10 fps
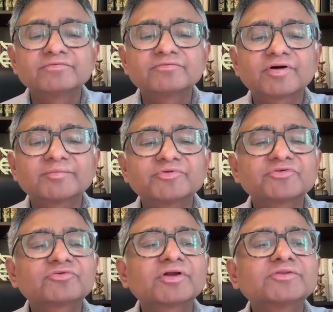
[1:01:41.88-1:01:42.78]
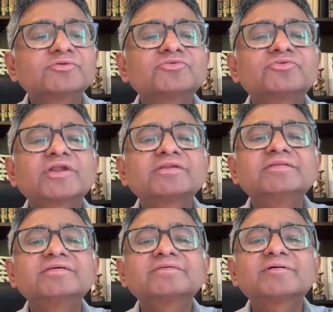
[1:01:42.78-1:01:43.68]
I'm just trying to set
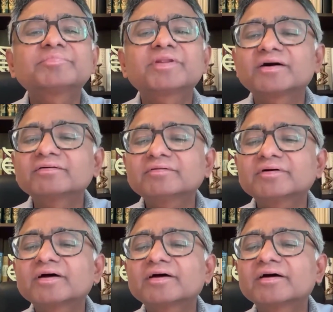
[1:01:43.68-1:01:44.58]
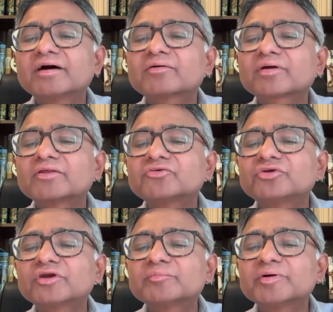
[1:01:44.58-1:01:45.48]
this up now. How can I
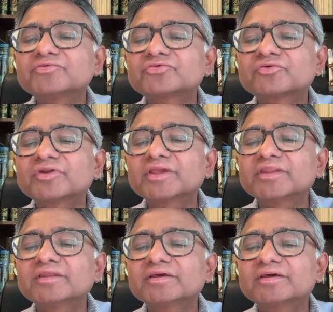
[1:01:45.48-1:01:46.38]
share my screen?